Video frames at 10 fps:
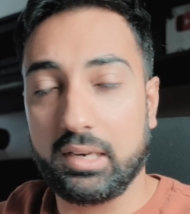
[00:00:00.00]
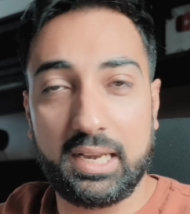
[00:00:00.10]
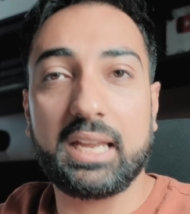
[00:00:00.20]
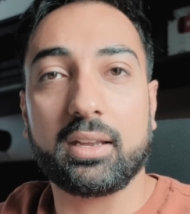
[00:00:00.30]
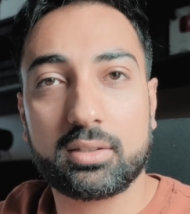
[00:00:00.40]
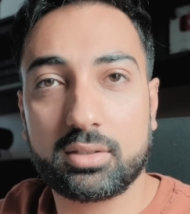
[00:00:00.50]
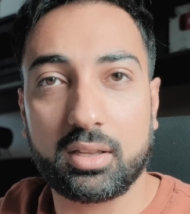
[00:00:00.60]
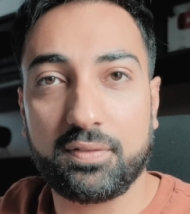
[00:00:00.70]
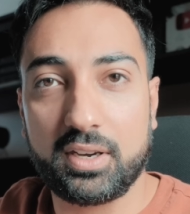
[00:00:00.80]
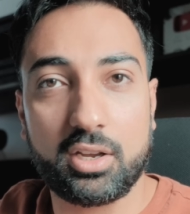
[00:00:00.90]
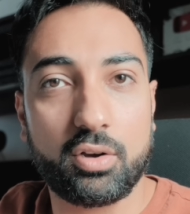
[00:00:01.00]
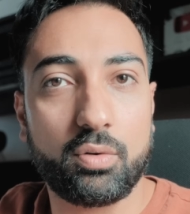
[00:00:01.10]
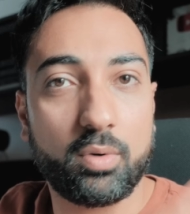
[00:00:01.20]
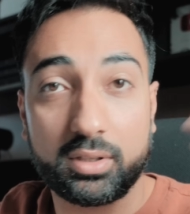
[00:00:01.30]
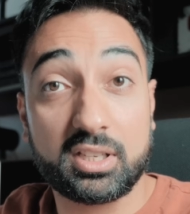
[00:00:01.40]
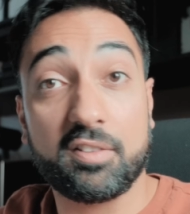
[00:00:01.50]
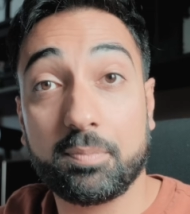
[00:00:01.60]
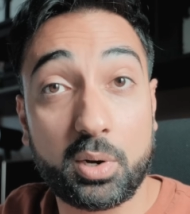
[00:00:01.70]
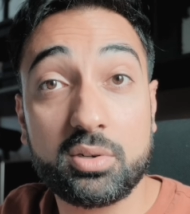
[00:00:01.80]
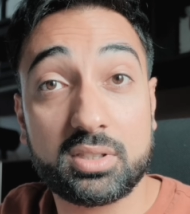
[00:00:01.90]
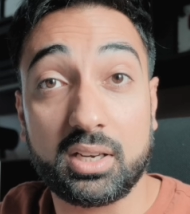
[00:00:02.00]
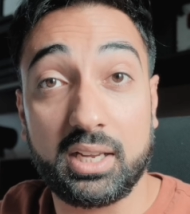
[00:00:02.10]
link to the video once I've posted